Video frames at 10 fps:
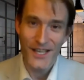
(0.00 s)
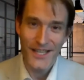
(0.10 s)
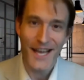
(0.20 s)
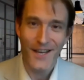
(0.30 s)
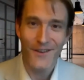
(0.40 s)
So
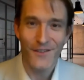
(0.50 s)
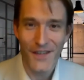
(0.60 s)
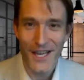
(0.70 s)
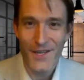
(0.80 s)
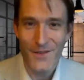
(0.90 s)
hit that
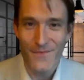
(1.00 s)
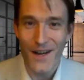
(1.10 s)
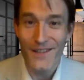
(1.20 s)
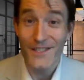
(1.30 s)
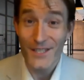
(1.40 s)
notification
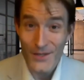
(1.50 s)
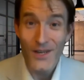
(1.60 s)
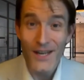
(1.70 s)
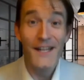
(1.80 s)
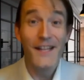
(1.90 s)
button too.